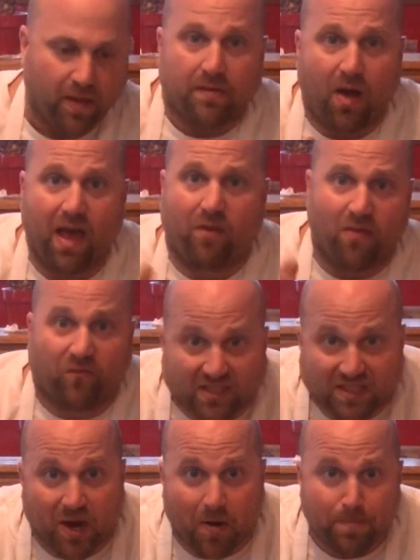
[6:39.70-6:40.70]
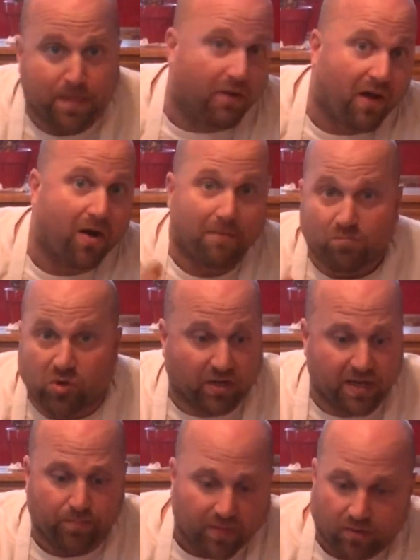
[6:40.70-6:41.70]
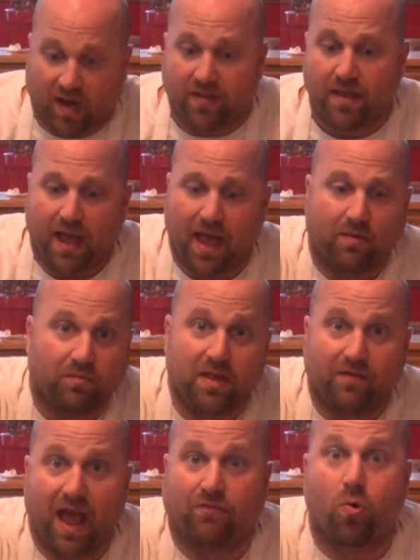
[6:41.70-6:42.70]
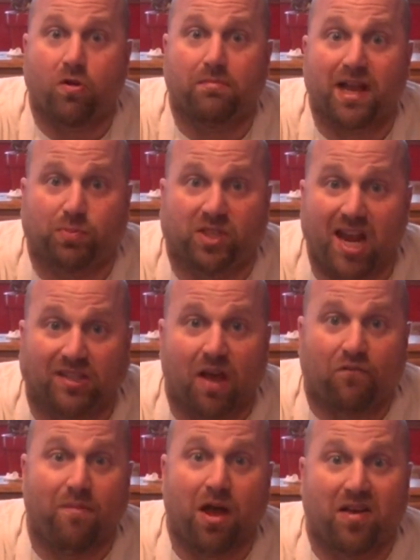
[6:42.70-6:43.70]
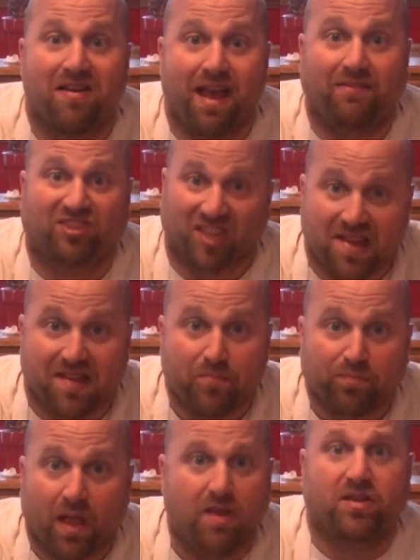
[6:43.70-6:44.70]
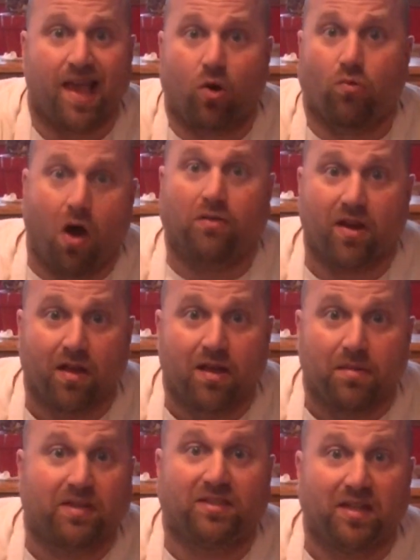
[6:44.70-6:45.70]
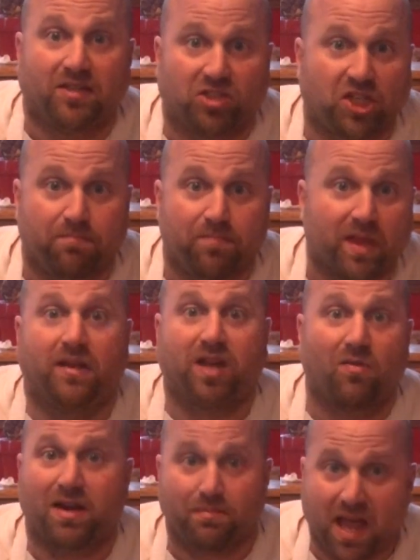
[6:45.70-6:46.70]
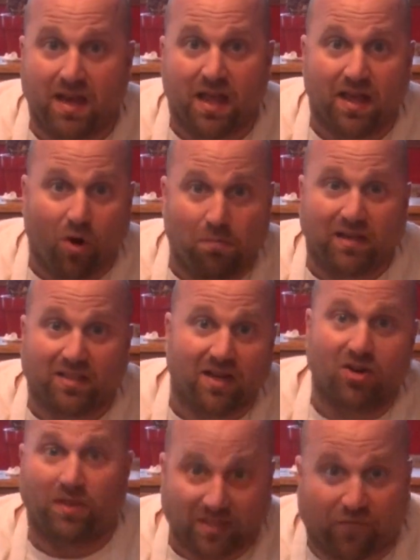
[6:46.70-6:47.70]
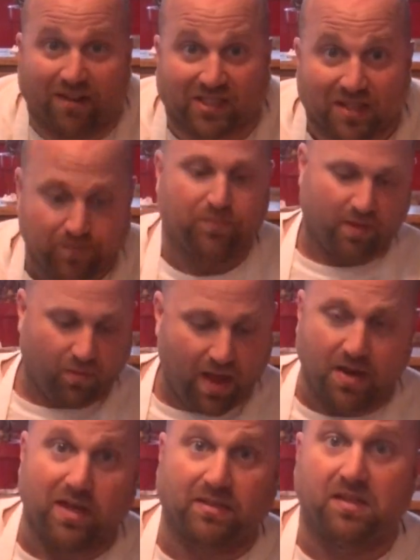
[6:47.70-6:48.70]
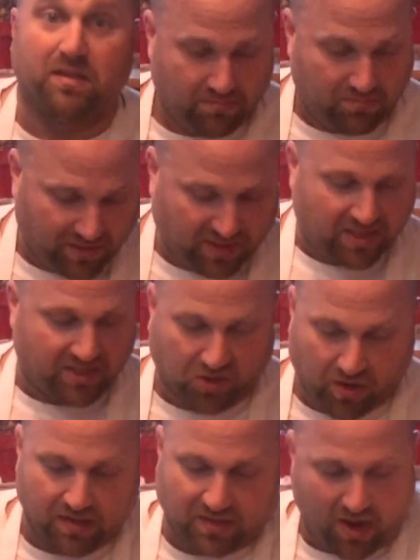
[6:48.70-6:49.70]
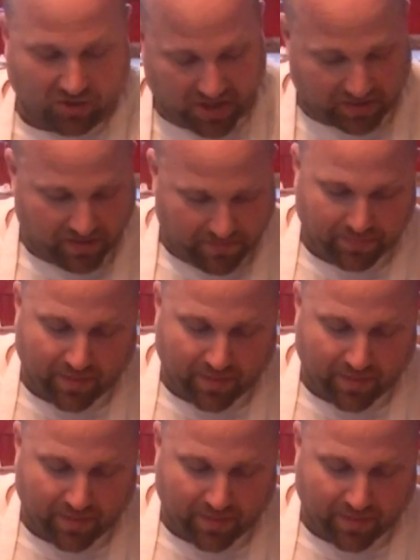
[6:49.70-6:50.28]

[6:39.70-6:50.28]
Now we have all the fixings here of our turkey, gravy, and we even have corn and mashed potatoes from KFC. And you can't go wrong there because it's cheap and it's already made and nobody's gonna know the difference. Well, anyways, let's taste this turkey and see how she is.